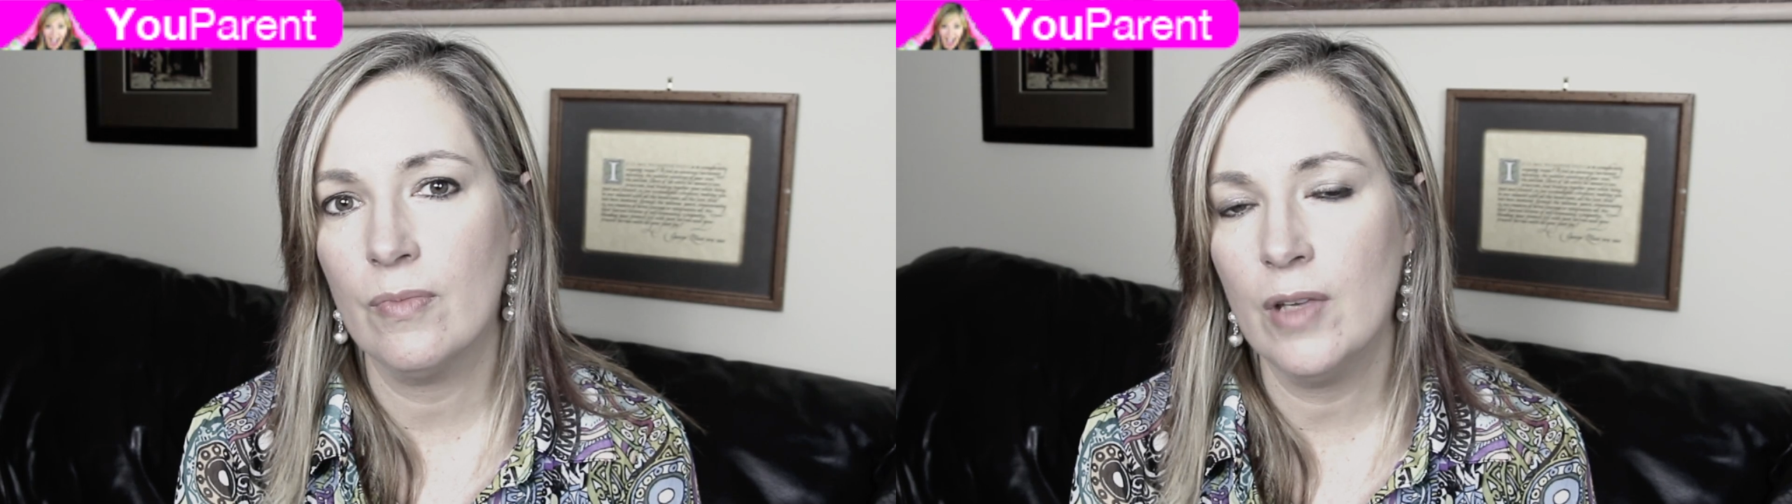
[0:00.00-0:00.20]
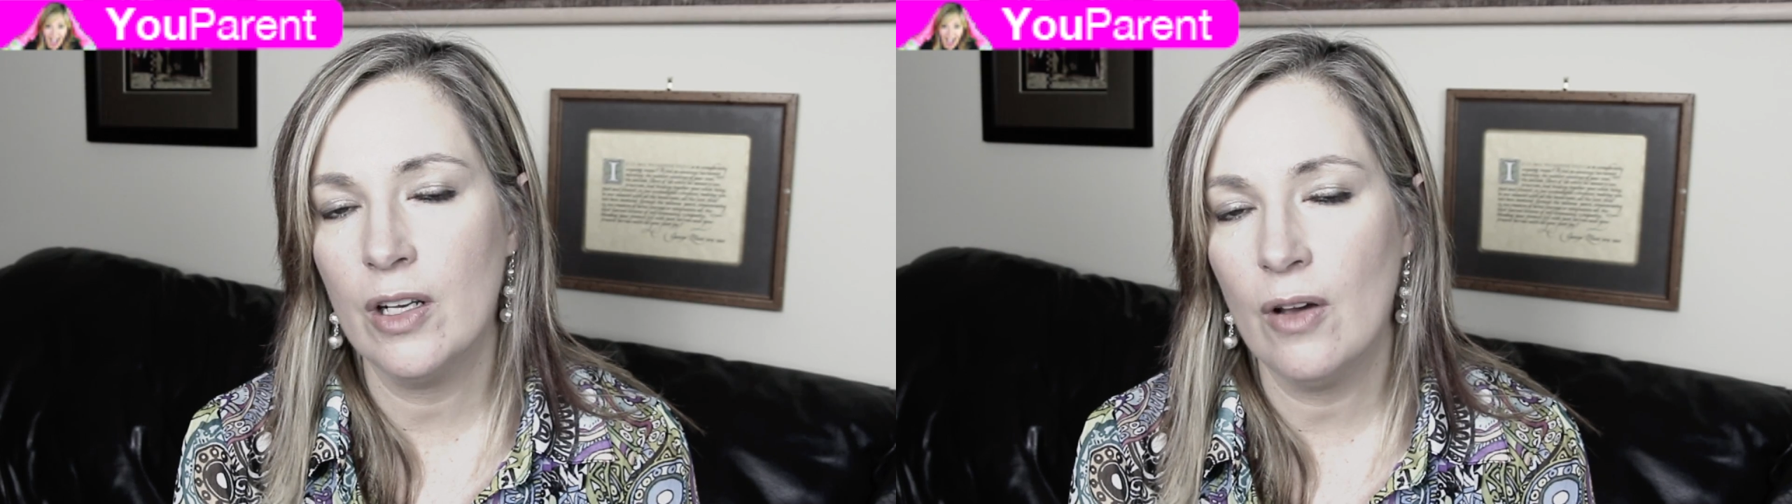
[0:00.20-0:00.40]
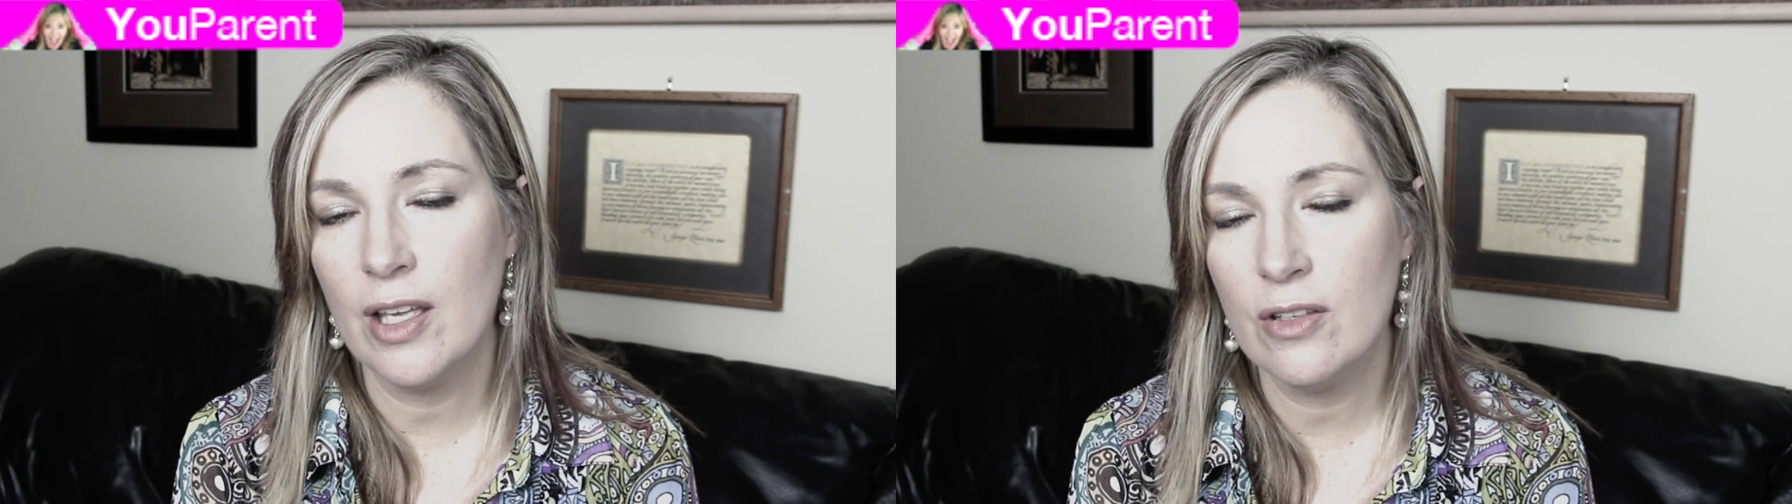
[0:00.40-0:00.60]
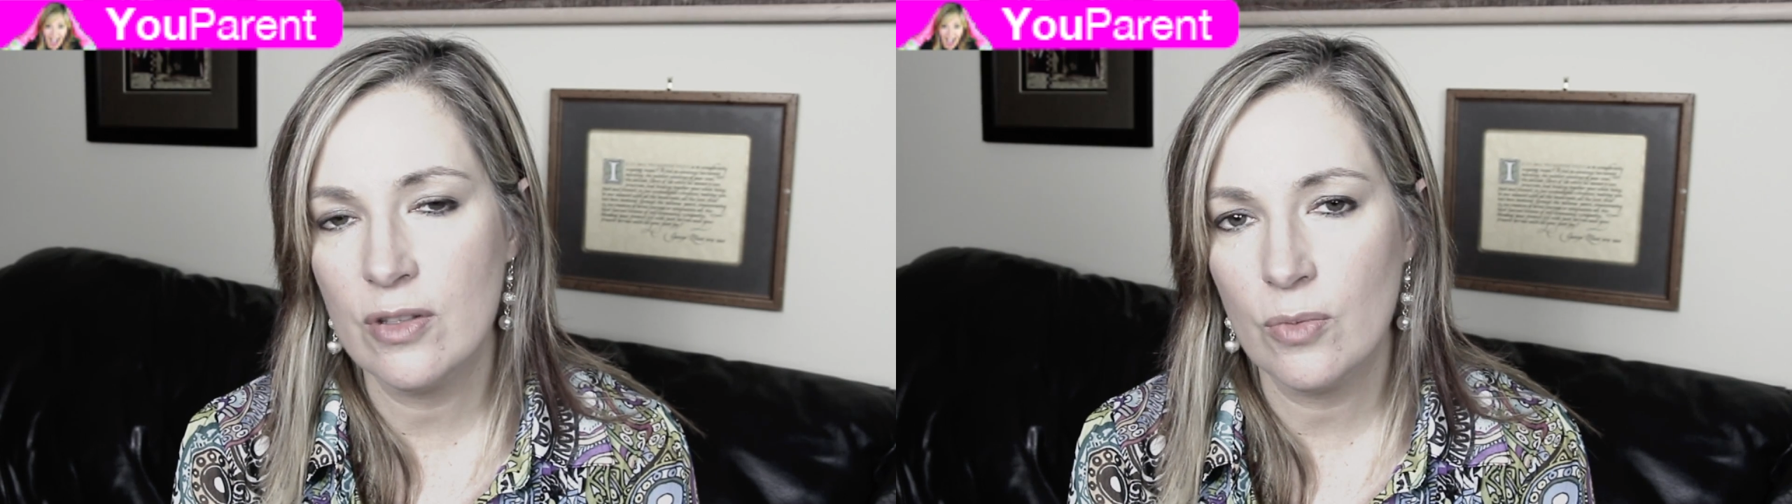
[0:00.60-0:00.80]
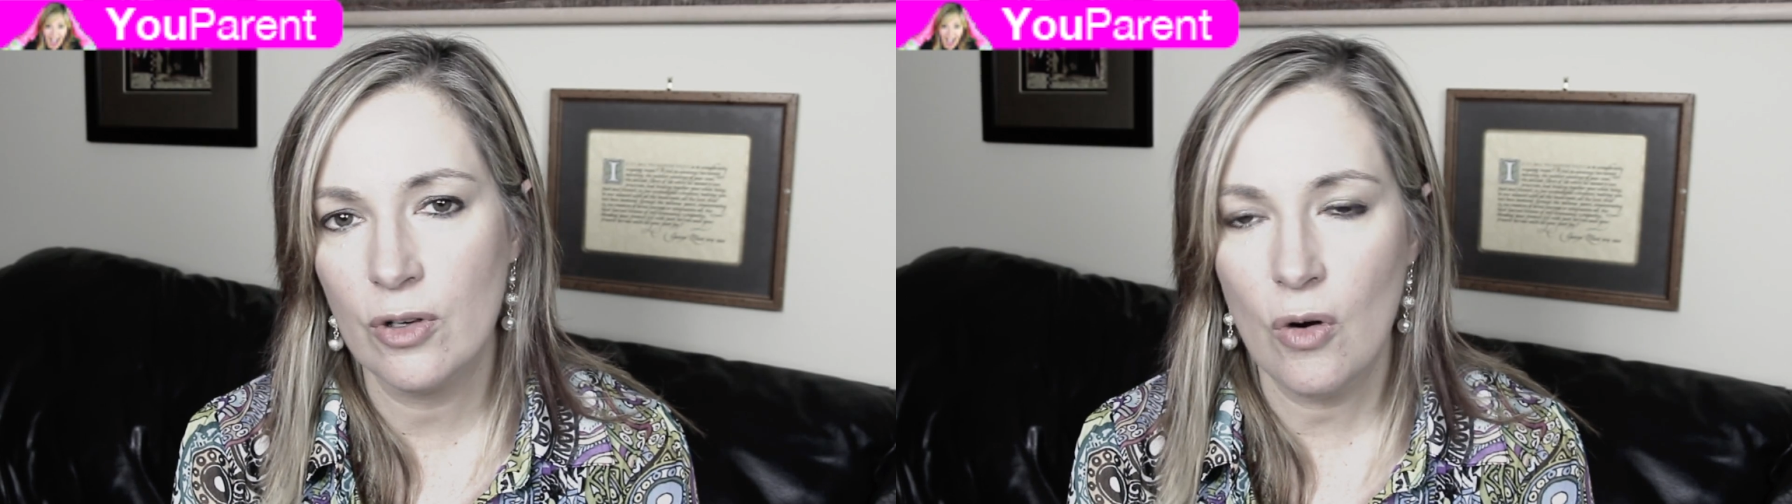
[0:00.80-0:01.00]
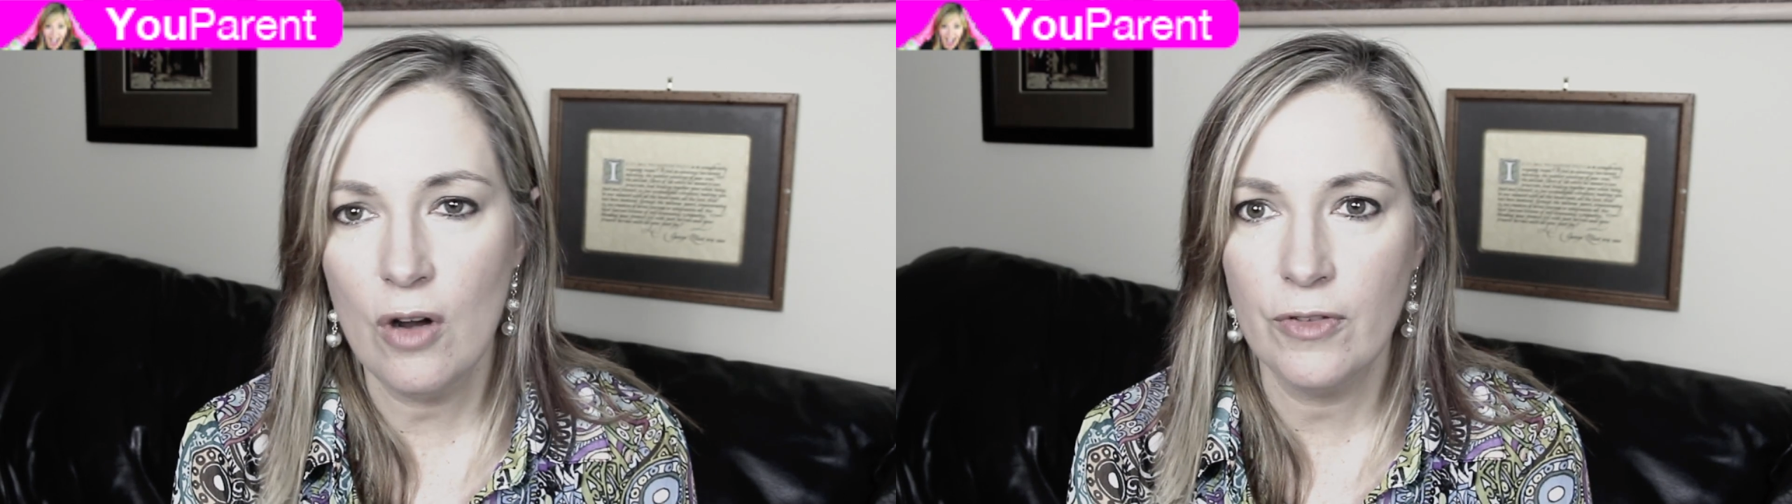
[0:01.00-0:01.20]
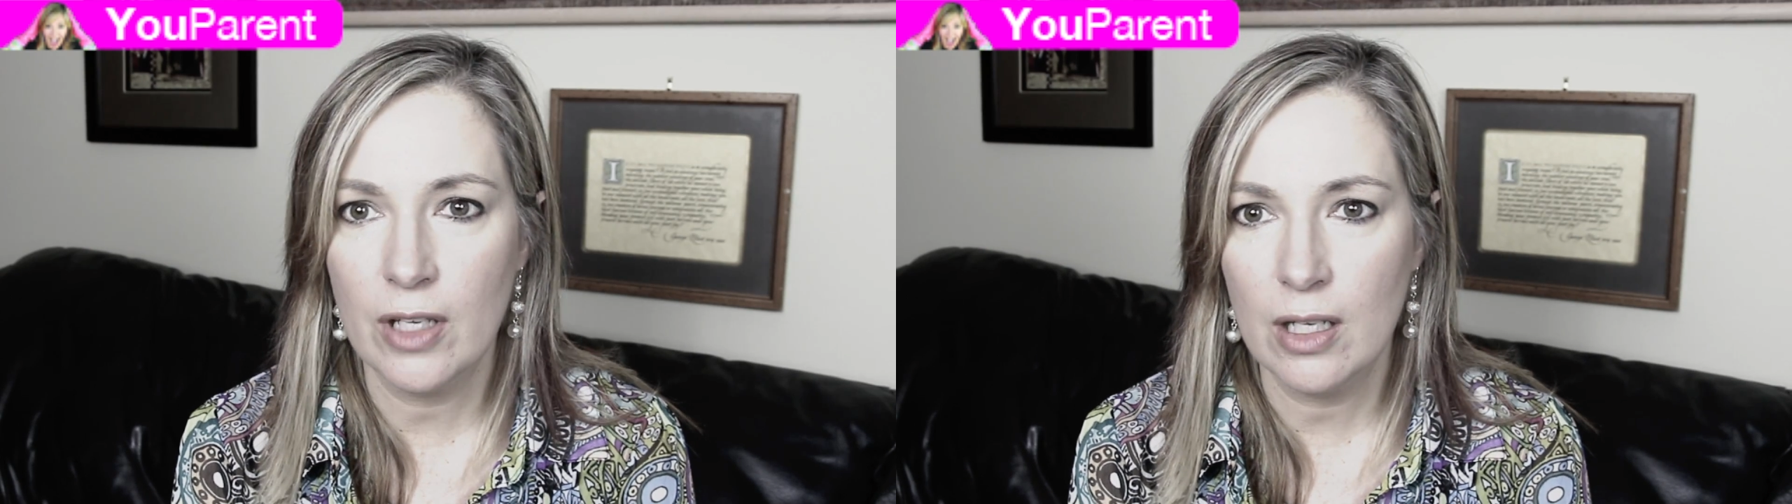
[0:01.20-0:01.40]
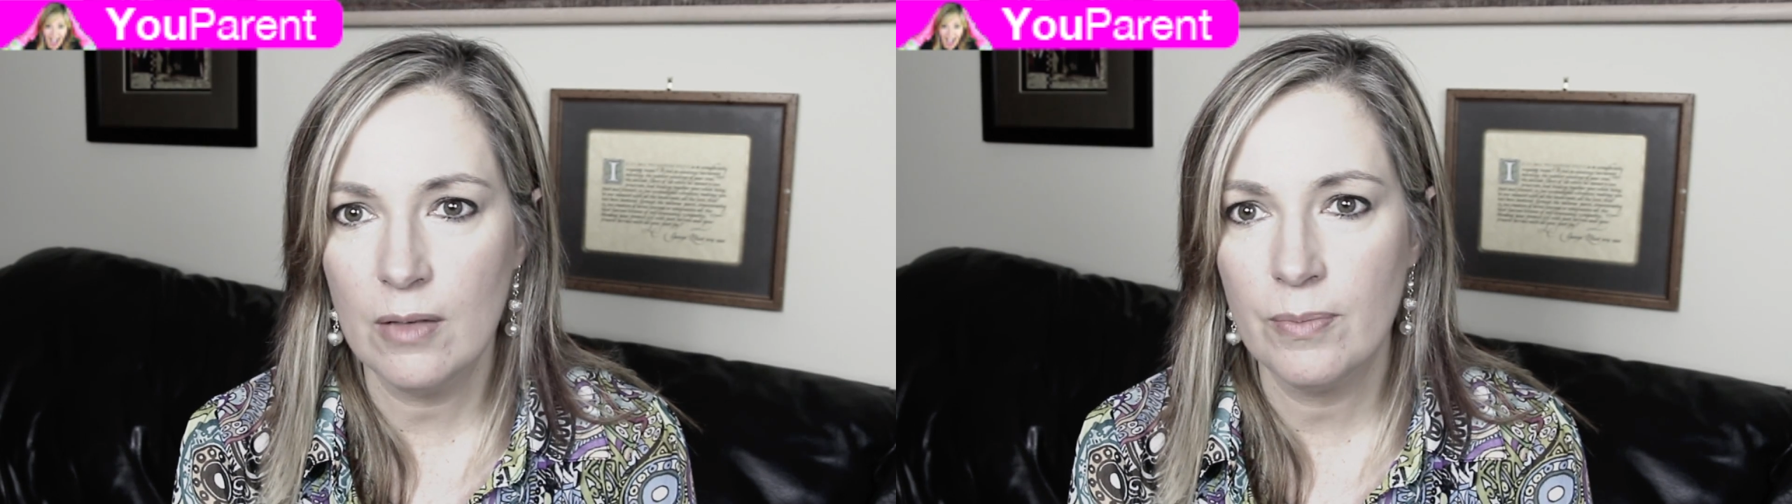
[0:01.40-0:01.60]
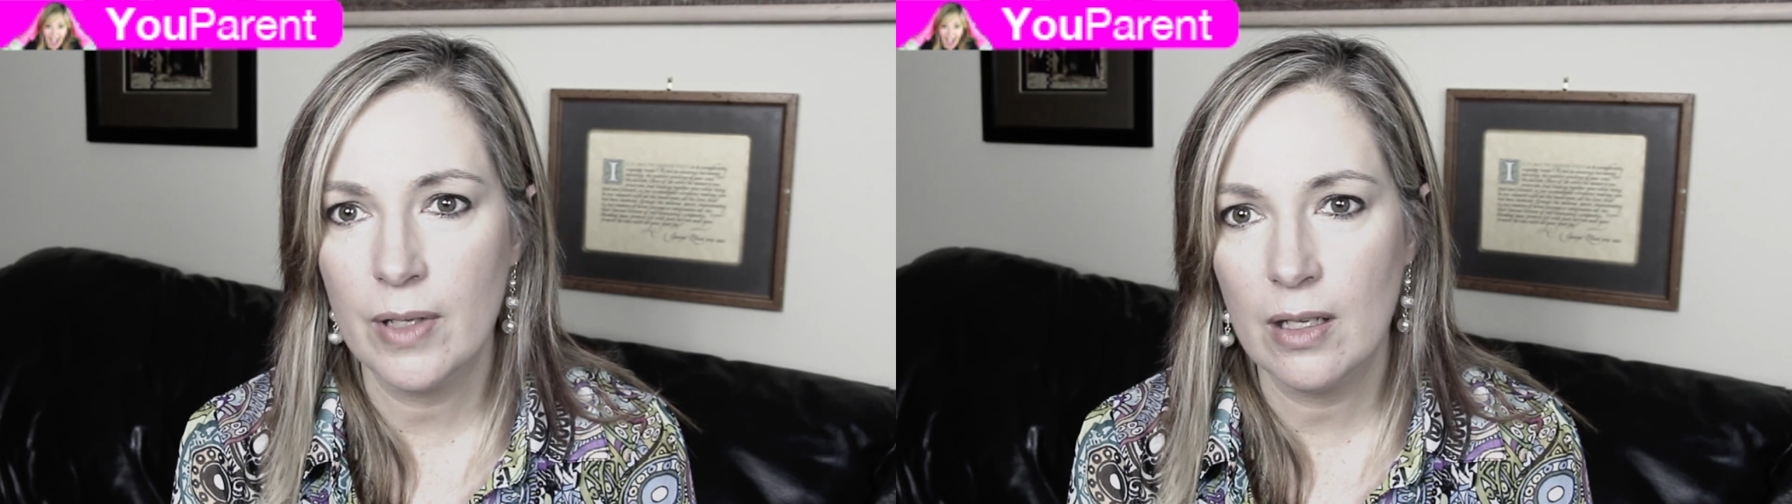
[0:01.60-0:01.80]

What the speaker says: I use the word orphan,